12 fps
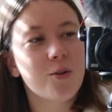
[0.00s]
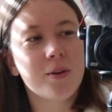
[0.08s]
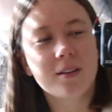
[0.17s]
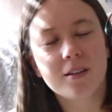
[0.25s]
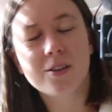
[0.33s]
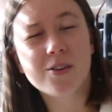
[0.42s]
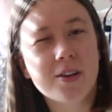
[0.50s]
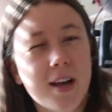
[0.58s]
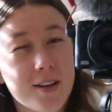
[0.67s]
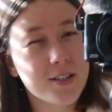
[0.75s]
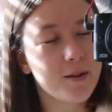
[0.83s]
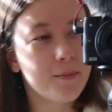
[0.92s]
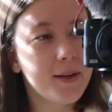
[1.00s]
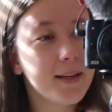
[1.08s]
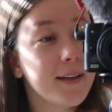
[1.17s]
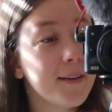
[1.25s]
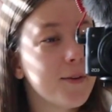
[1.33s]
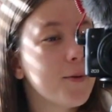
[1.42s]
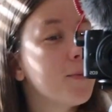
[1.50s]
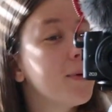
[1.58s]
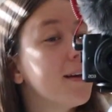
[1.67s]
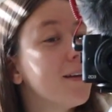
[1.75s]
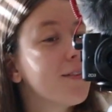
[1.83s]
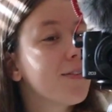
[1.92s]
quick little catch-up meeting
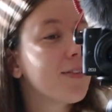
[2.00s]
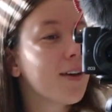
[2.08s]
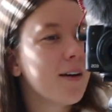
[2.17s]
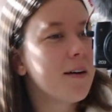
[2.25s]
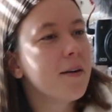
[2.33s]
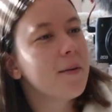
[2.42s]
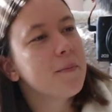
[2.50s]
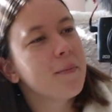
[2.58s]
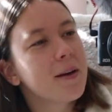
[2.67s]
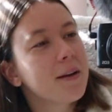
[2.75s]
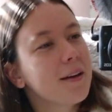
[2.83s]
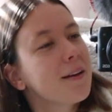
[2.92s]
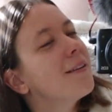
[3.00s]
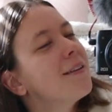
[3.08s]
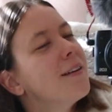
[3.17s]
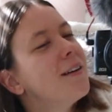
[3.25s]
with my,